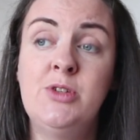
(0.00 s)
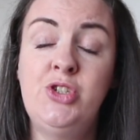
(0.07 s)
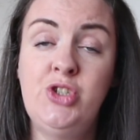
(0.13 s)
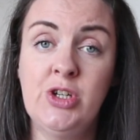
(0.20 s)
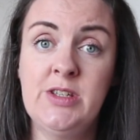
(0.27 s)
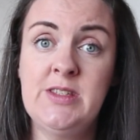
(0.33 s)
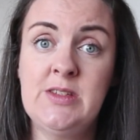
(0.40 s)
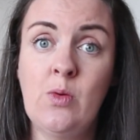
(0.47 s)

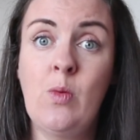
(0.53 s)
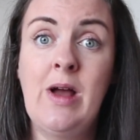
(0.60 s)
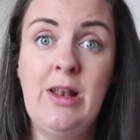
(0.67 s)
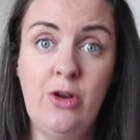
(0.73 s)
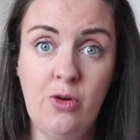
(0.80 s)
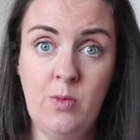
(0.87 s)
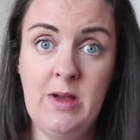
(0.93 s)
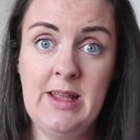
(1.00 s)
just while
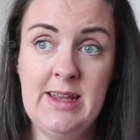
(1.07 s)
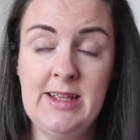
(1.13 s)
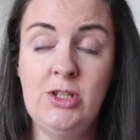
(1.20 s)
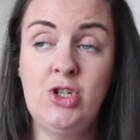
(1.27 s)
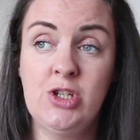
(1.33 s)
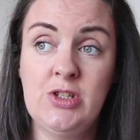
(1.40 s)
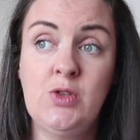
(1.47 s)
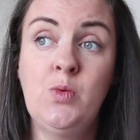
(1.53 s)
you're waiting,
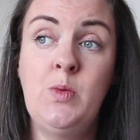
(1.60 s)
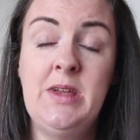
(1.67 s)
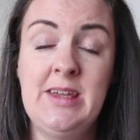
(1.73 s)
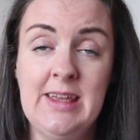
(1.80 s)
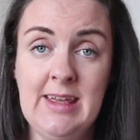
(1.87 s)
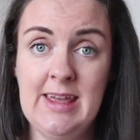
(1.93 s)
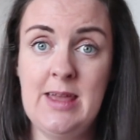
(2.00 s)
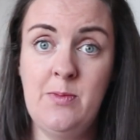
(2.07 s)
just so we
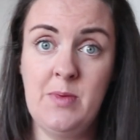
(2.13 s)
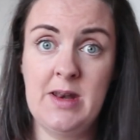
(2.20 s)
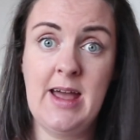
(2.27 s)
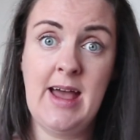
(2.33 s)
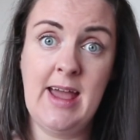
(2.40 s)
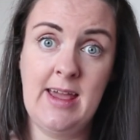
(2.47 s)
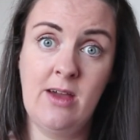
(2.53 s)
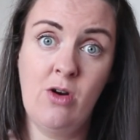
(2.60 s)
can keep an
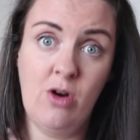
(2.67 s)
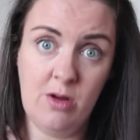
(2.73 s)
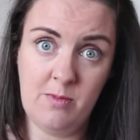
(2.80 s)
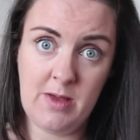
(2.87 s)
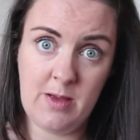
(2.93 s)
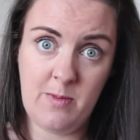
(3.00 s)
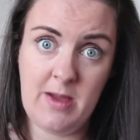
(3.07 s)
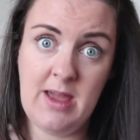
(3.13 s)
eye on
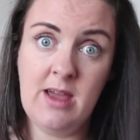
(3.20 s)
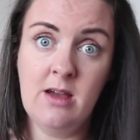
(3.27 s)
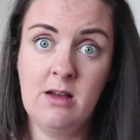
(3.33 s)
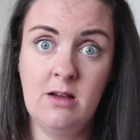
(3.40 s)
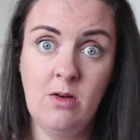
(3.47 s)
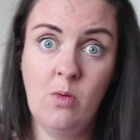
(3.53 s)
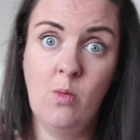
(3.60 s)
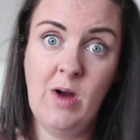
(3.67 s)
baby
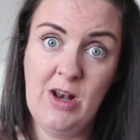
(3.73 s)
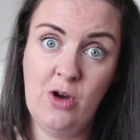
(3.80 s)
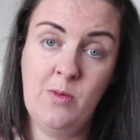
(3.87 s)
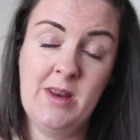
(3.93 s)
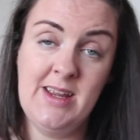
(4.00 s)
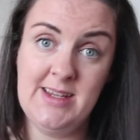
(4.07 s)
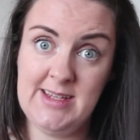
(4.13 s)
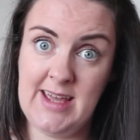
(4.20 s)
while you're
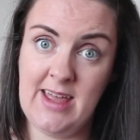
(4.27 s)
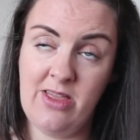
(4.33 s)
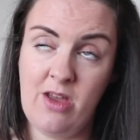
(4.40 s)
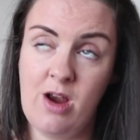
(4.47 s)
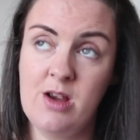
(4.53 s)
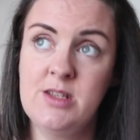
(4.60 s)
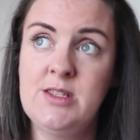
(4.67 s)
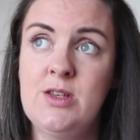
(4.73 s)
waiting to get
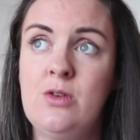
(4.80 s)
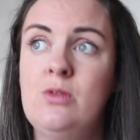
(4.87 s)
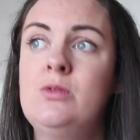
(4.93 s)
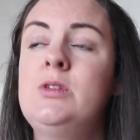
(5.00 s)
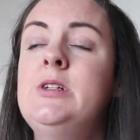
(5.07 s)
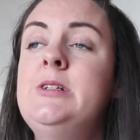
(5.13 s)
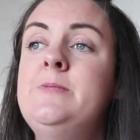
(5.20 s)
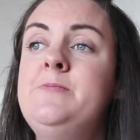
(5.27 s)
there.
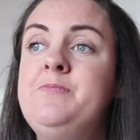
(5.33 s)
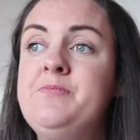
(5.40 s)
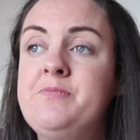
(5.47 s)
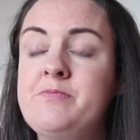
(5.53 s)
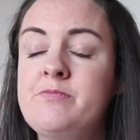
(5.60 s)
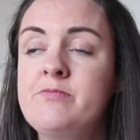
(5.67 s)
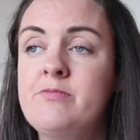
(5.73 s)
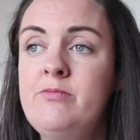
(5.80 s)
So
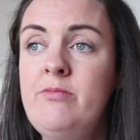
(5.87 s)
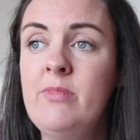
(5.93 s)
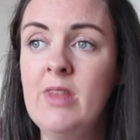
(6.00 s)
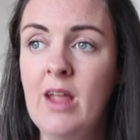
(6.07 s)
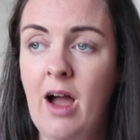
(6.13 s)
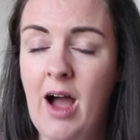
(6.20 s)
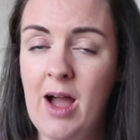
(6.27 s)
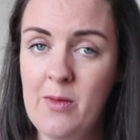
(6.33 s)

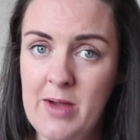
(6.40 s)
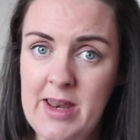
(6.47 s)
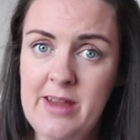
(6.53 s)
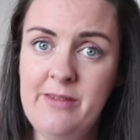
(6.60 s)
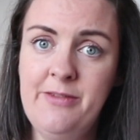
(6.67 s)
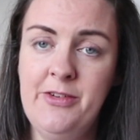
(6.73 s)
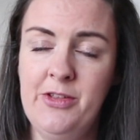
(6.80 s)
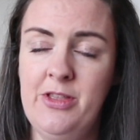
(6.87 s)
I went
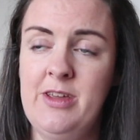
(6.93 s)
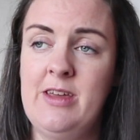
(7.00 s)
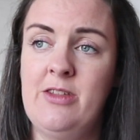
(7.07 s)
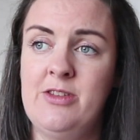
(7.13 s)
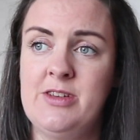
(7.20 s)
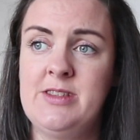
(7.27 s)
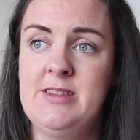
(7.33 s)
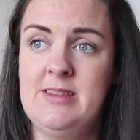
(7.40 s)
in for
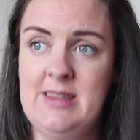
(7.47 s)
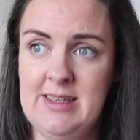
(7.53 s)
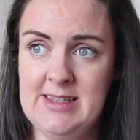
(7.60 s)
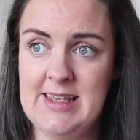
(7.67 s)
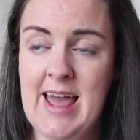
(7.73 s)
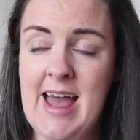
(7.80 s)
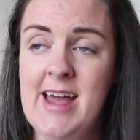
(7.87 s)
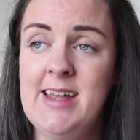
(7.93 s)
the
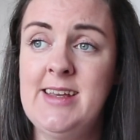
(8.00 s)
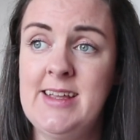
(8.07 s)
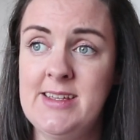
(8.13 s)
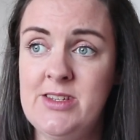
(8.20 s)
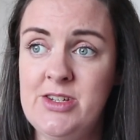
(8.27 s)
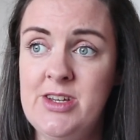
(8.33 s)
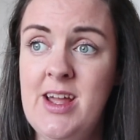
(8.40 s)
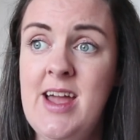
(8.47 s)
scan
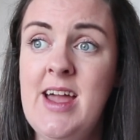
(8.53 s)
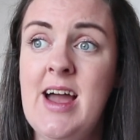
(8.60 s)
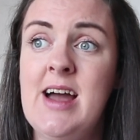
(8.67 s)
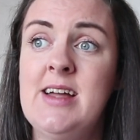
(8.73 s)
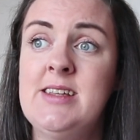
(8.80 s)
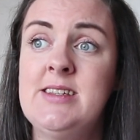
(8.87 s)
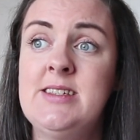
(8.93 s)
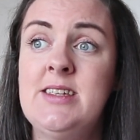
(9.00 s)
yesterday
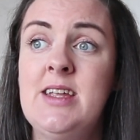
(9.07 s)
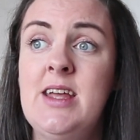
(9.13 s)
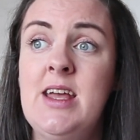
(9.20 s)
and